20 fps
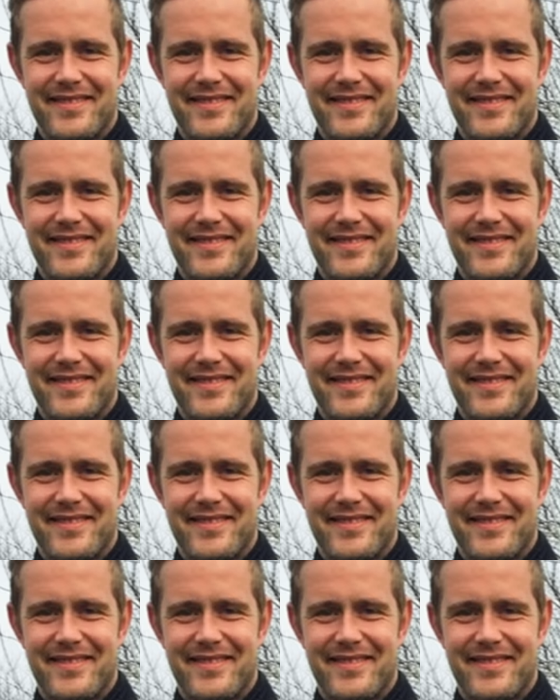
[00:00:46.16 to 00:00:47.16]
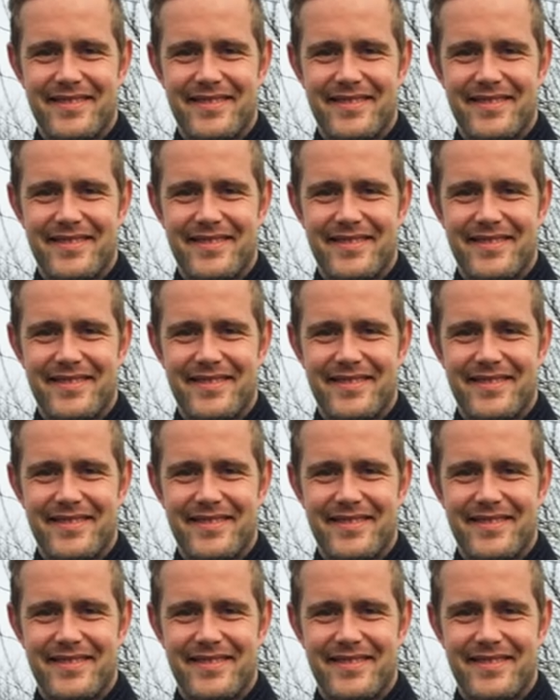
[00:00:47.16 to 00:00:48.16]

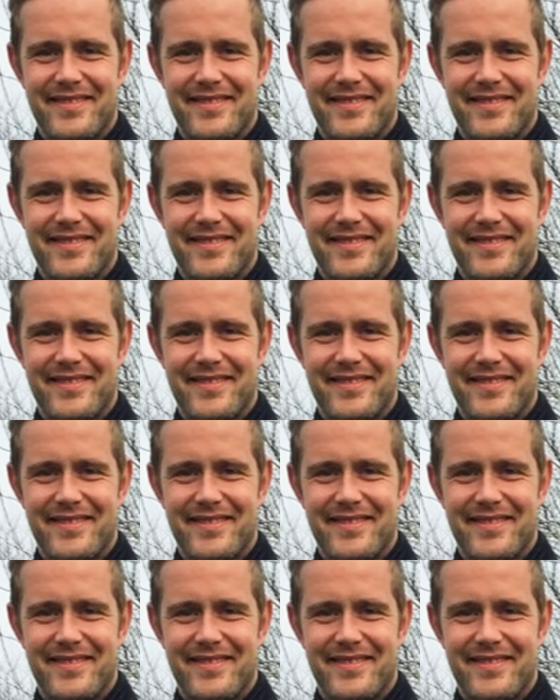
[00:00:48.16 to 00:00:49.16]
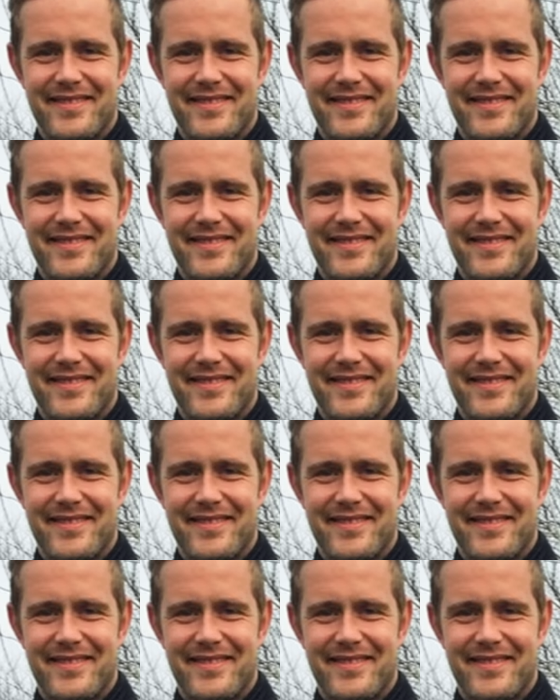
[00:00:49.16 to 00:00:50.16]

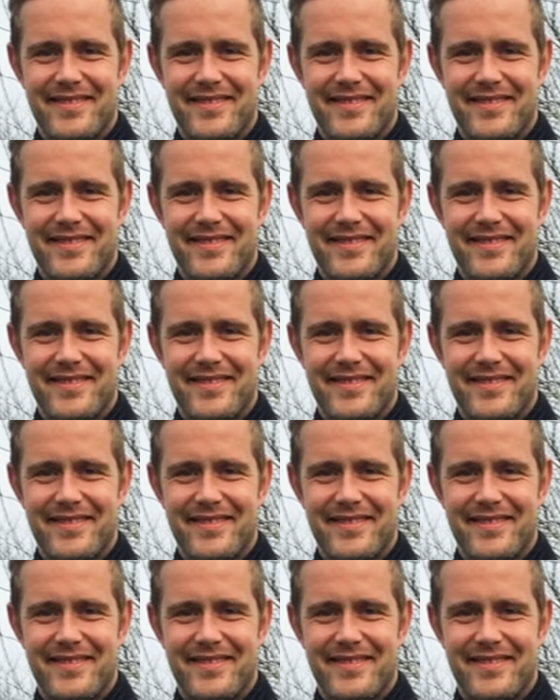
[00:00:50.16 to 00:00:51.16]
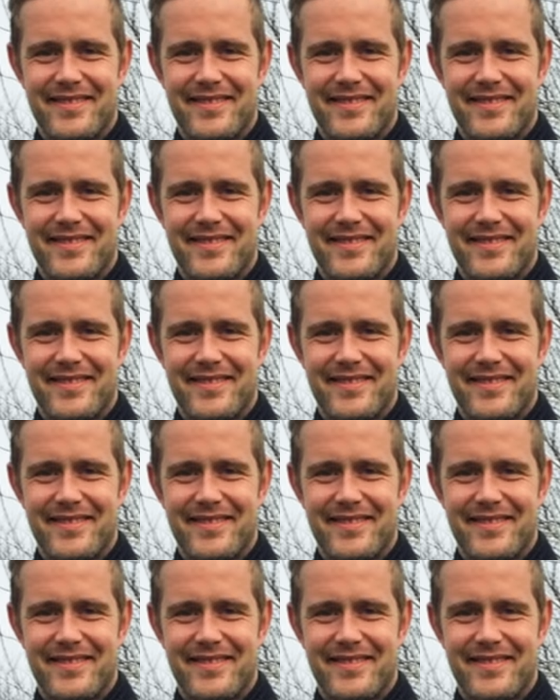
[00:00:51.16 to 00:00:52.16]

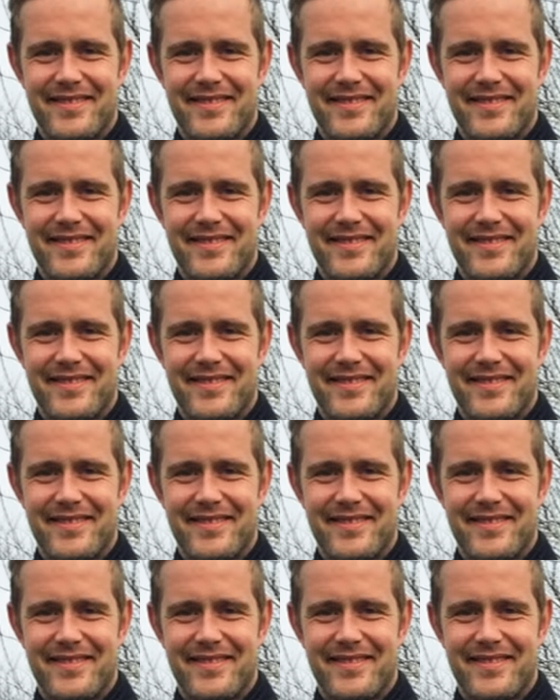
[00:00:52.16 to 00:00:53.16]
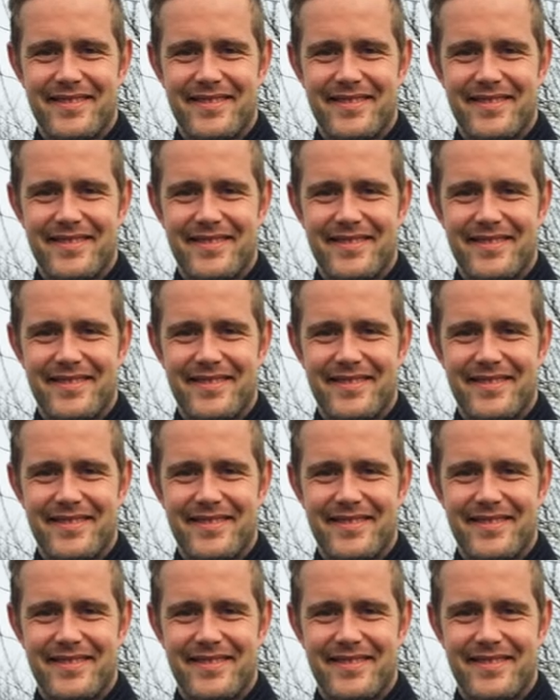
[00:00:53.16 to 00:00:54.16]
(no lip movement)